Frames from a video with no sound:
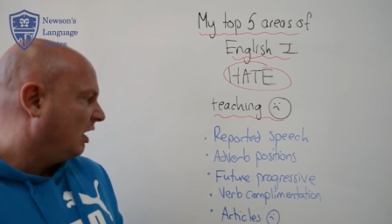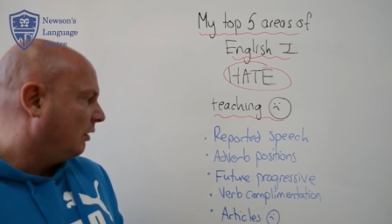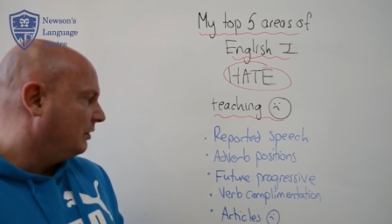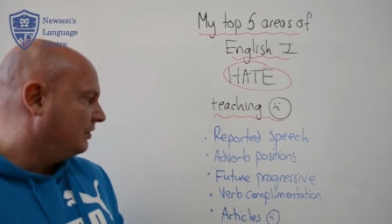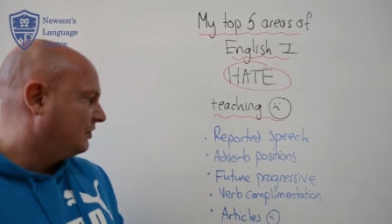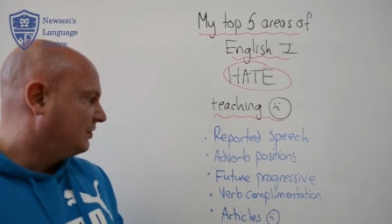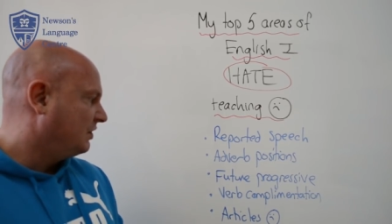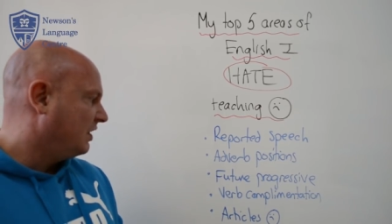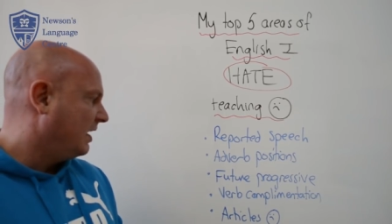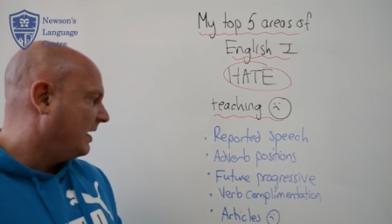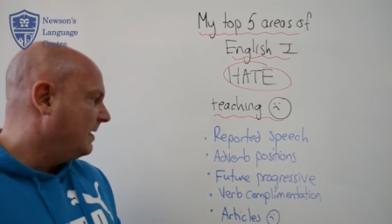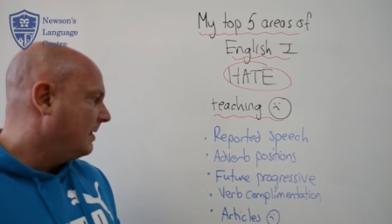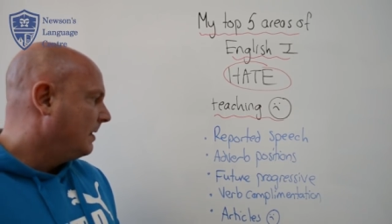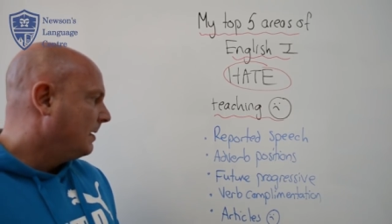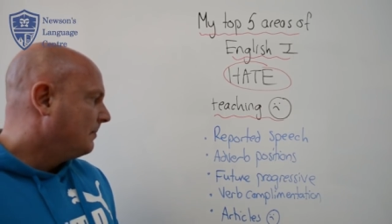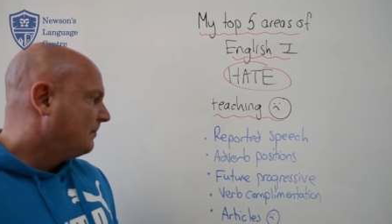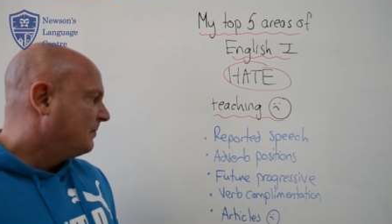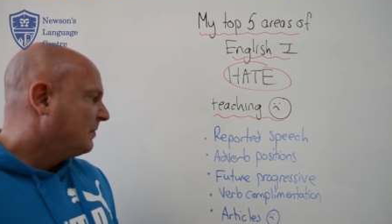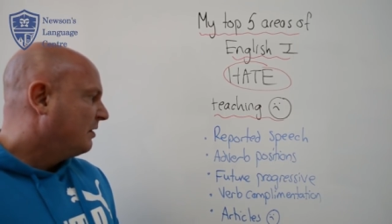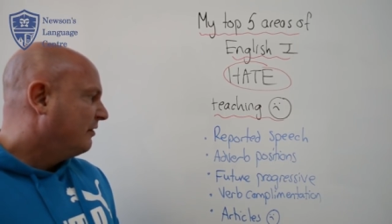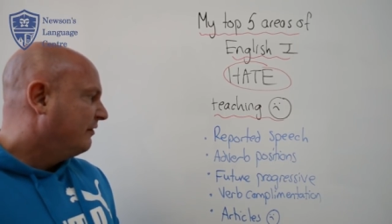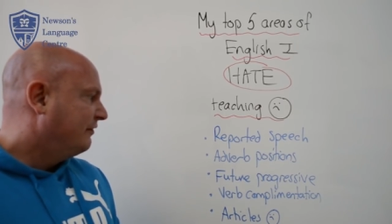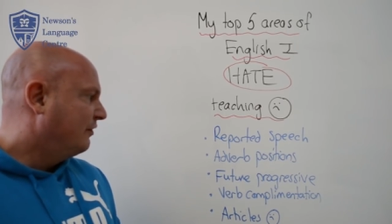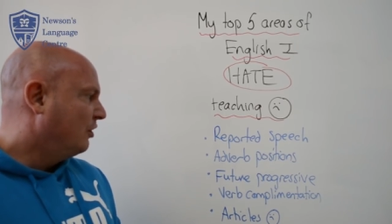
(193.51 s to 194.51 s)
I would say,
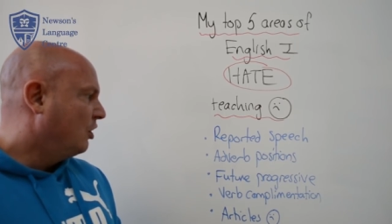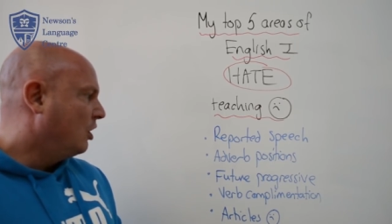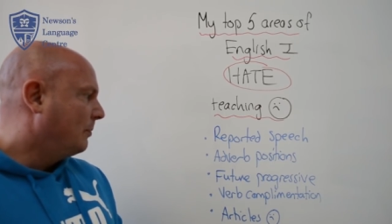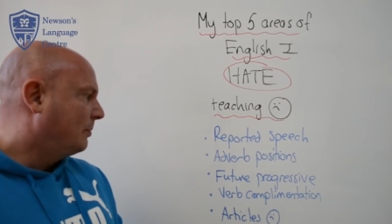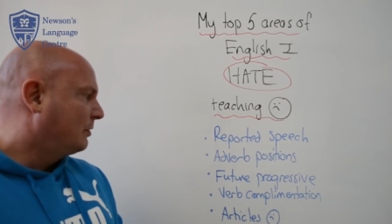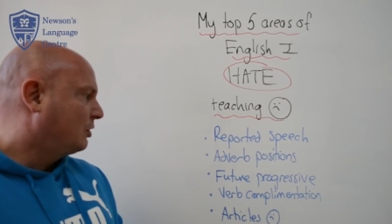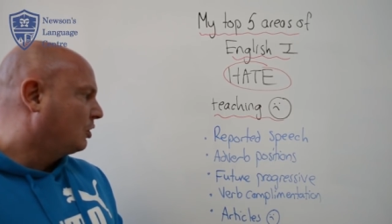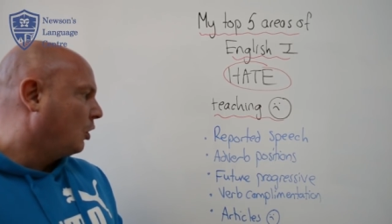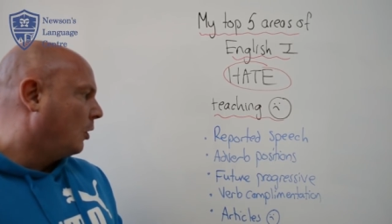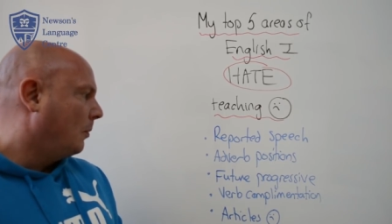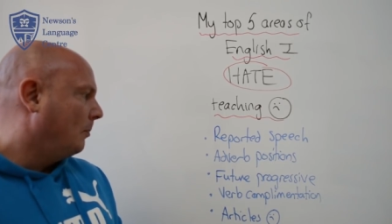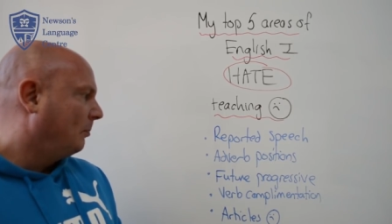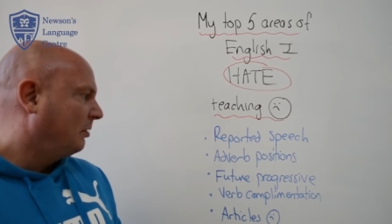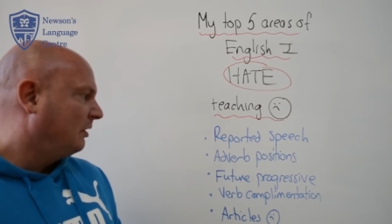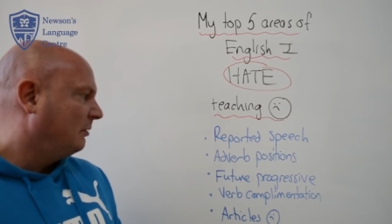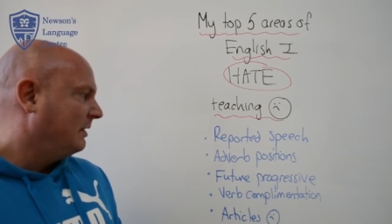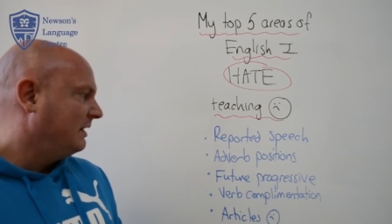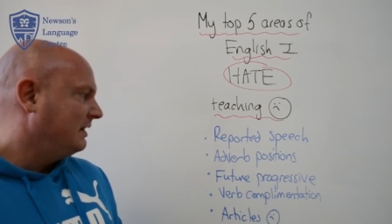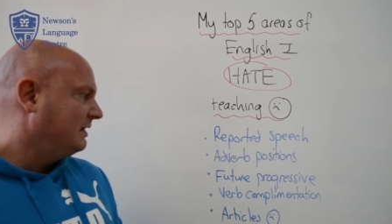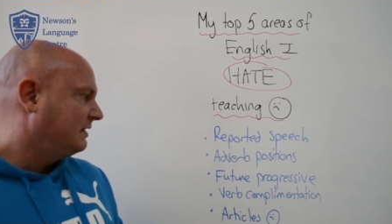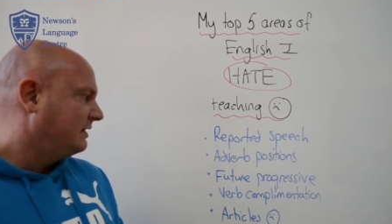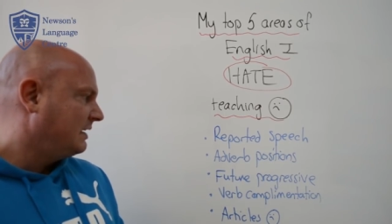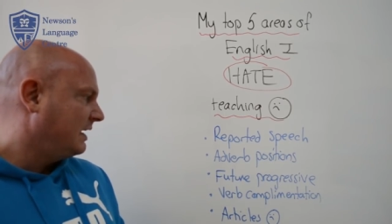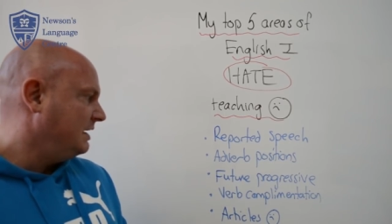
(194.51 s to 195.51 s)
verb
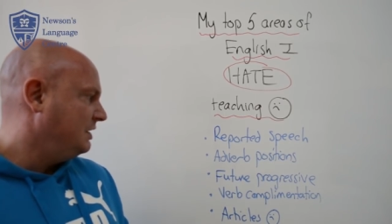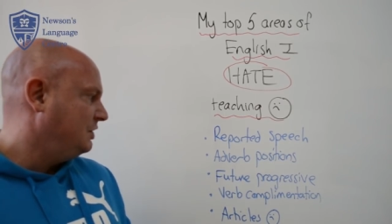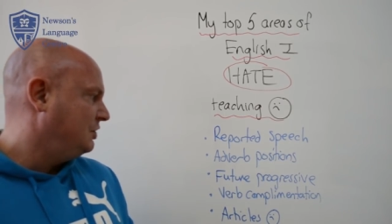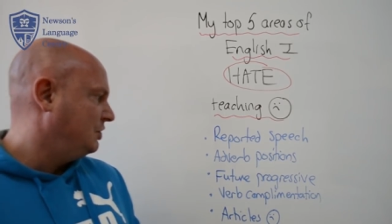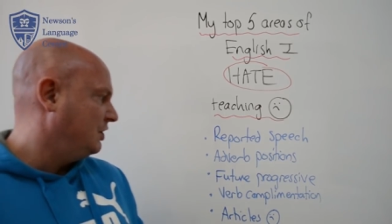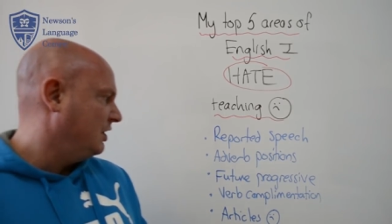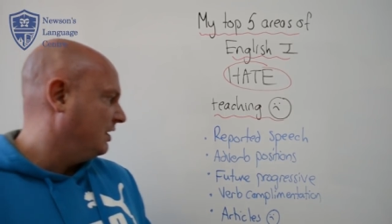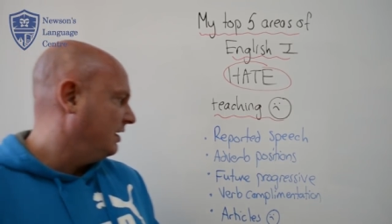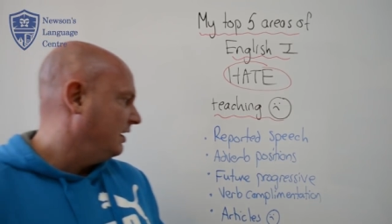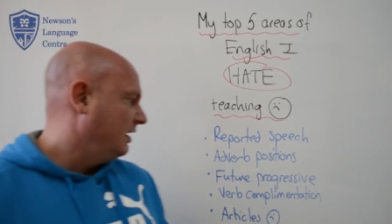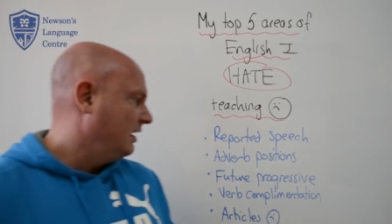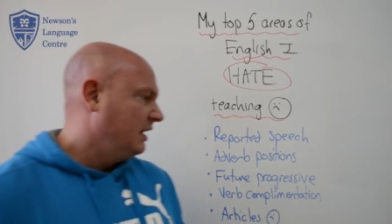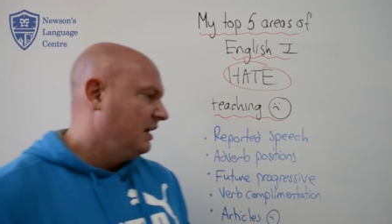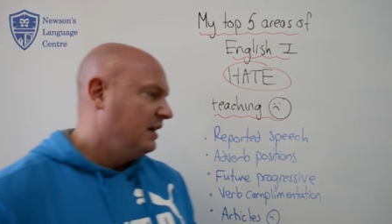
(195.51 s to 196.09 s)
complementation.